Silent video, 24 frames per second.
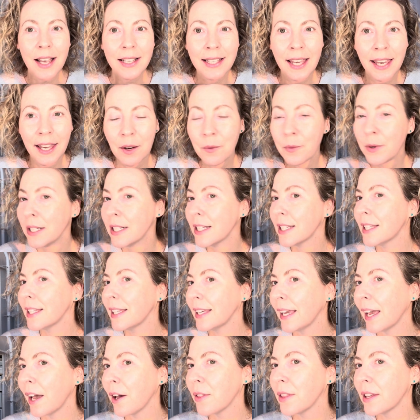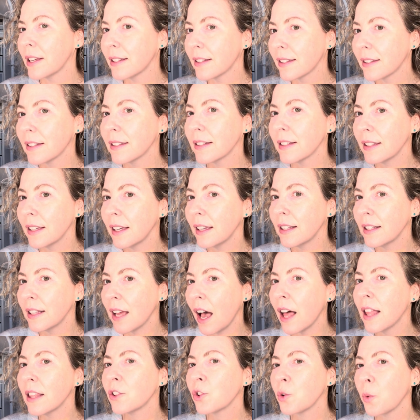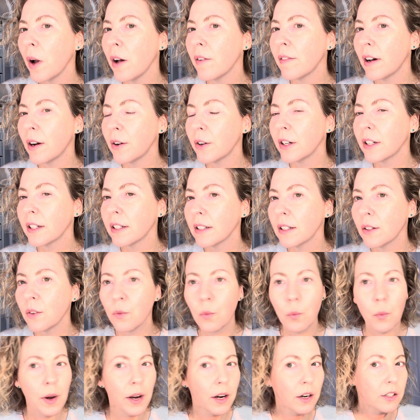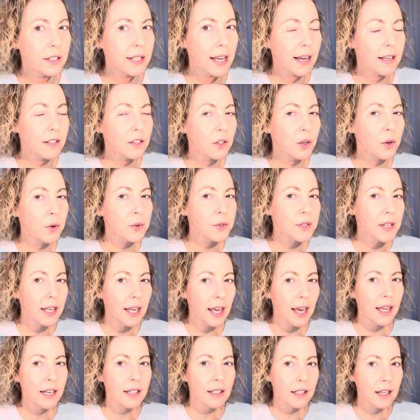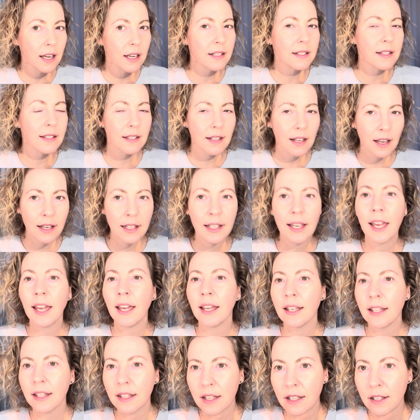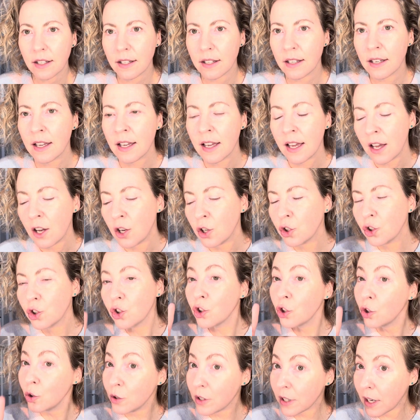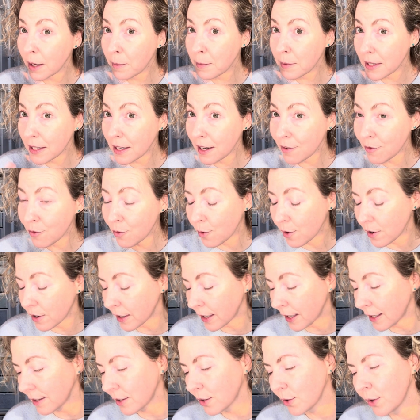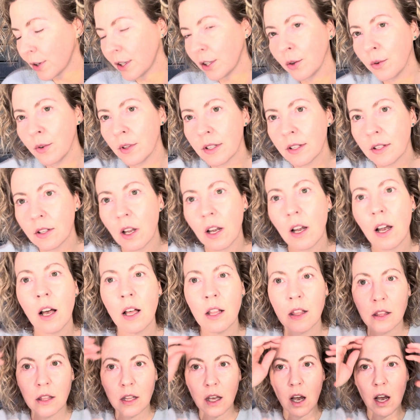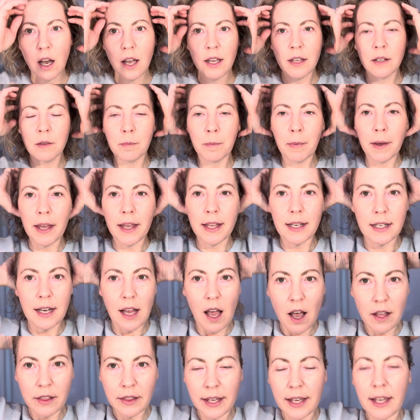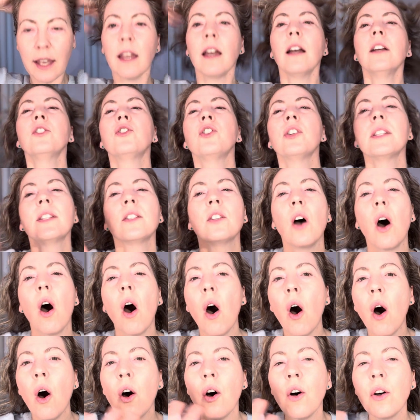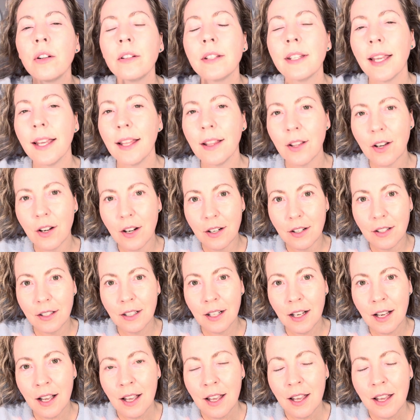can't wait to see how this 12-hour wear test goes again, because again, the 2 times that I've worn it, so I know it's not a lot, but like just all day long,